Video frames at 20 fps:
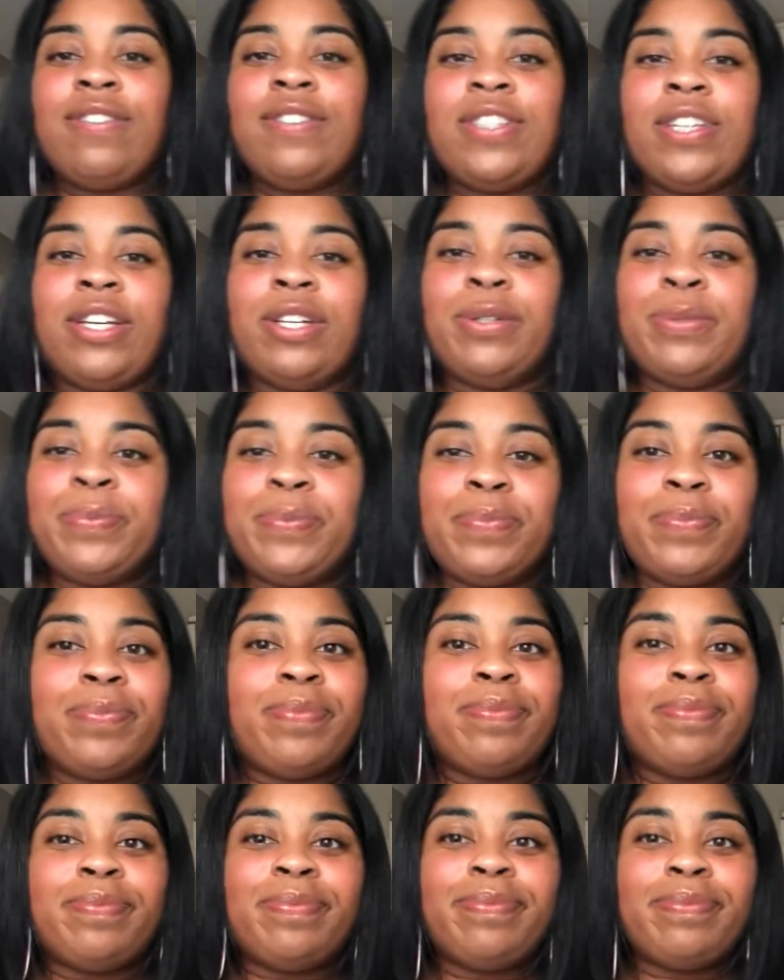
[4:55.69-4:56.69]
so
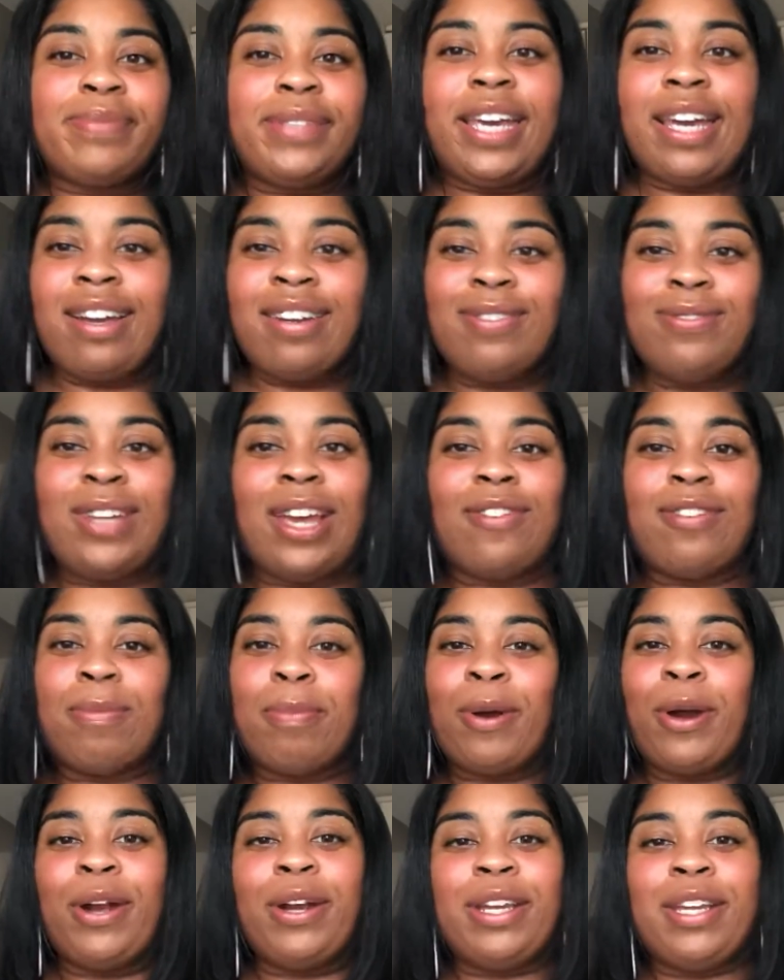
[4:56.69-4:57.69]
yeah, we having a
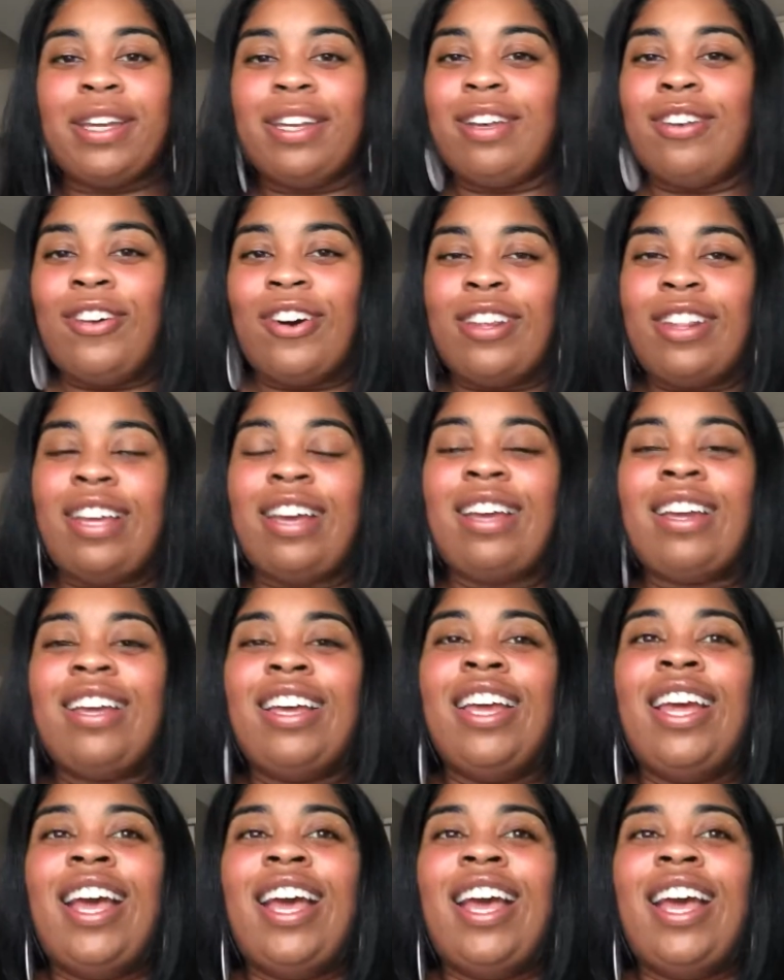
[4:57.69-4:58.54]
party and all that.